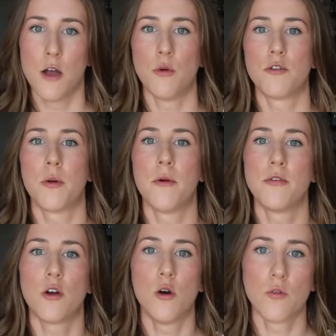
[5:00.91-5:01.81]
which
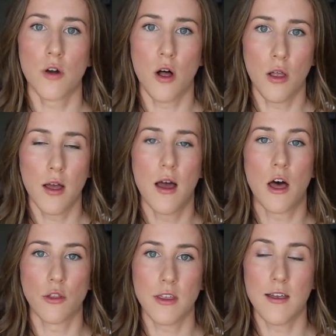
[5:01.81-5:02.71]
promotes overall a
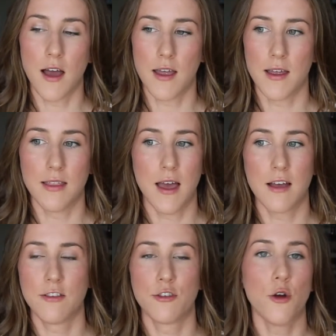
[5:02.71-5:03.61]
healthy gut. And that
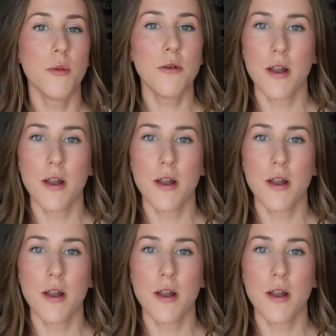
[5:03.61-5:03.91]
has so many